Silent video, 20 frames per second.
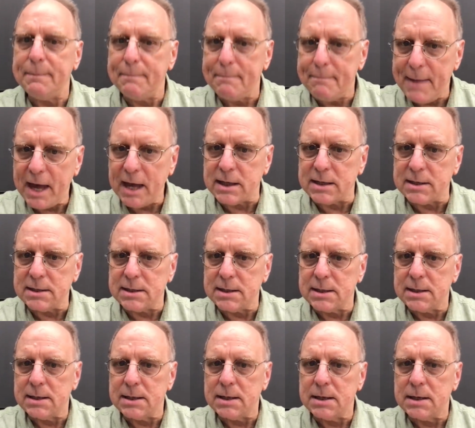meant
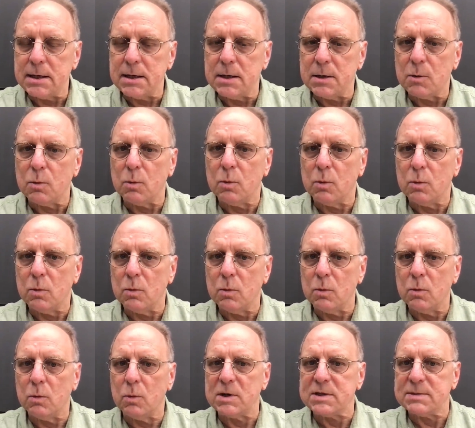
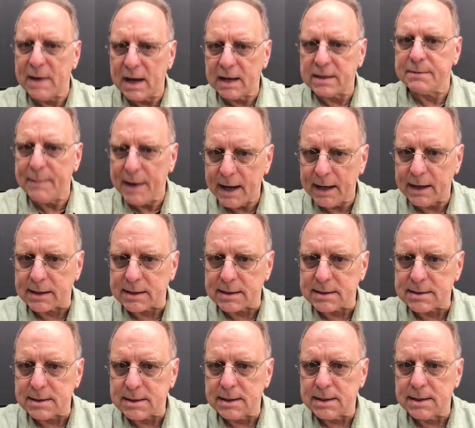was
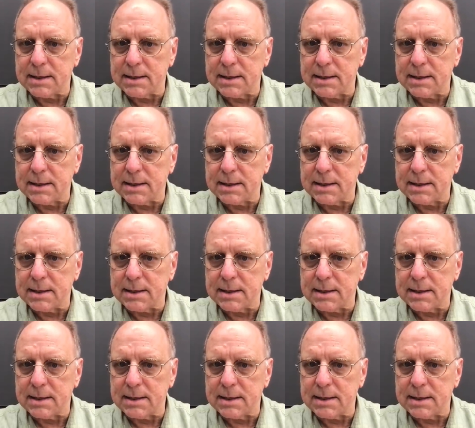mathematics.